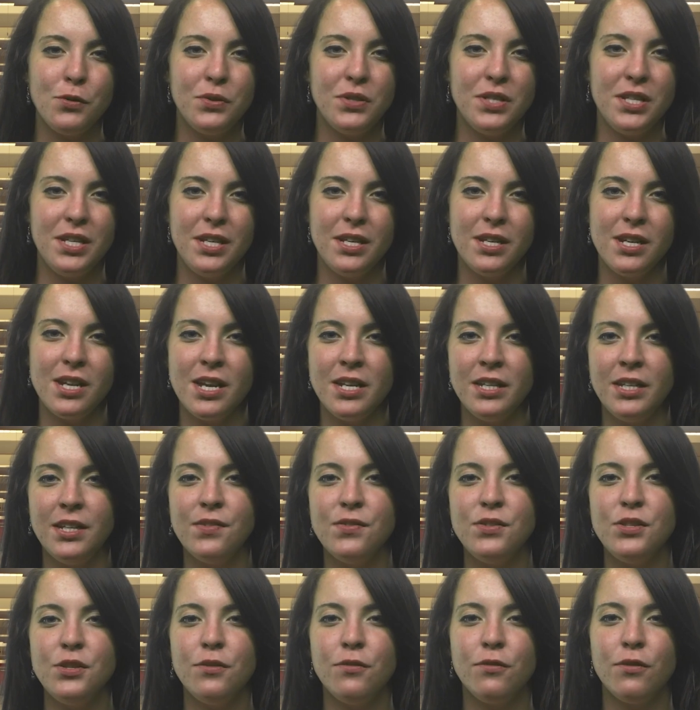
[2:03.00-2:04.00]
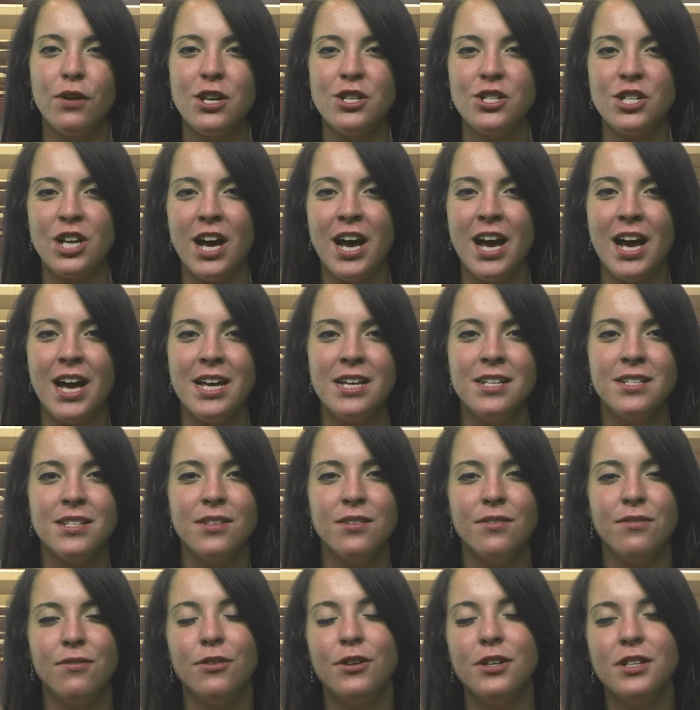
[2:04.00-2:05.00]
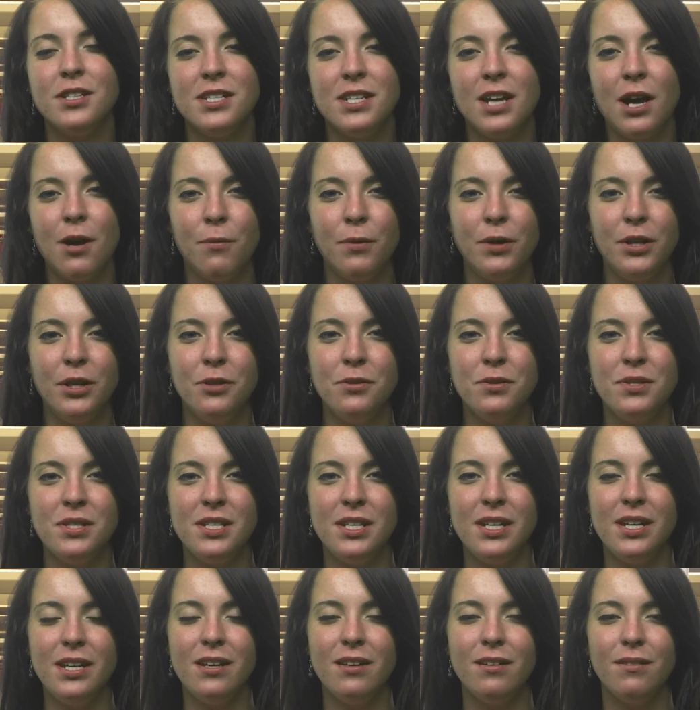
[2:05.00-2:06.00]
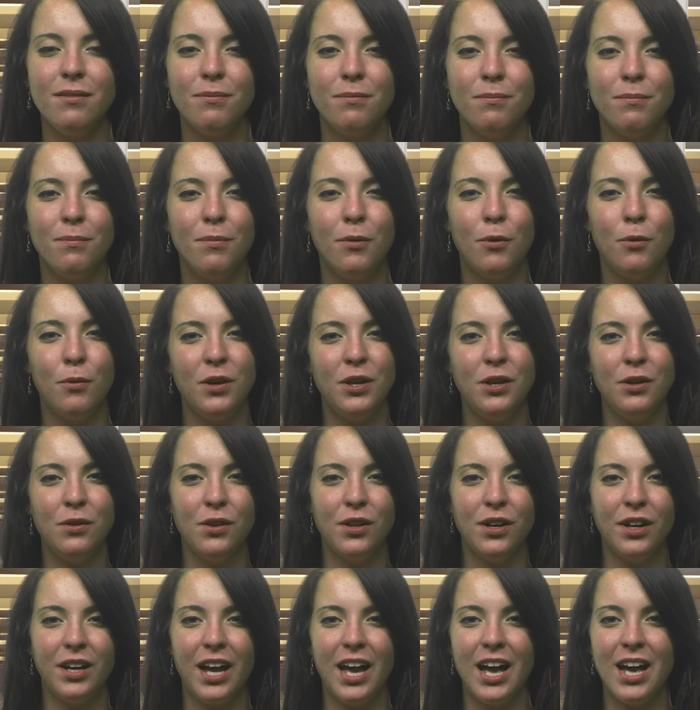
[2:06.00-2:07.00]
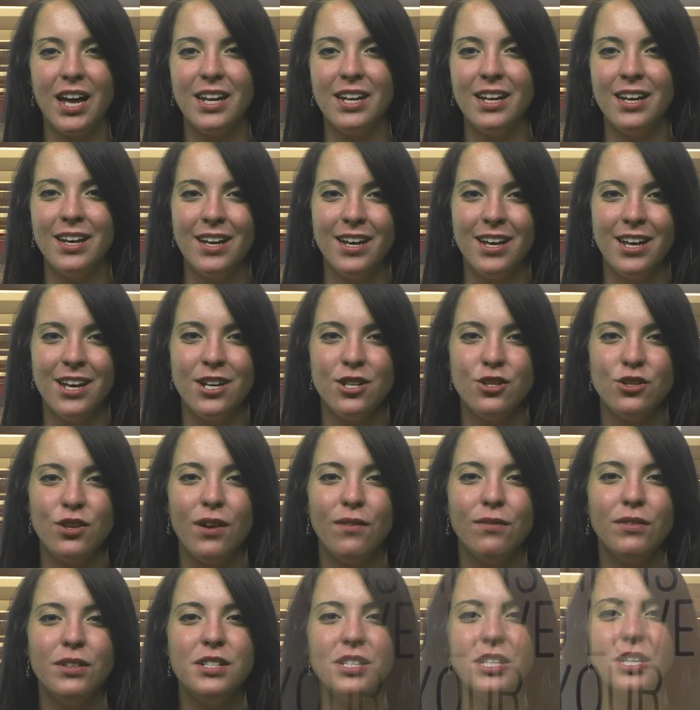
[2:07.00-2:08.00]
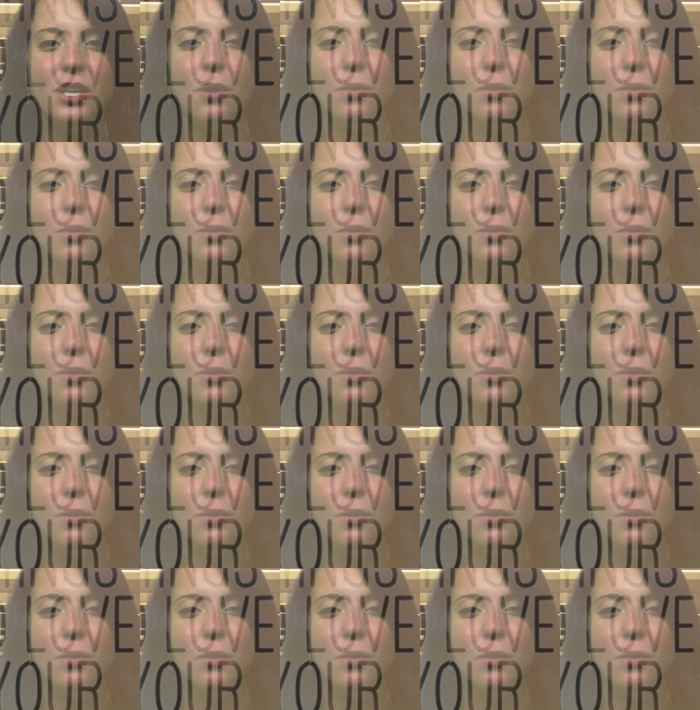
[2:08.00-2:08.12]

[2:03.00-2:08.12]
routine and gives you fresh eyes, for it's not what you see, but what you look at. Travel is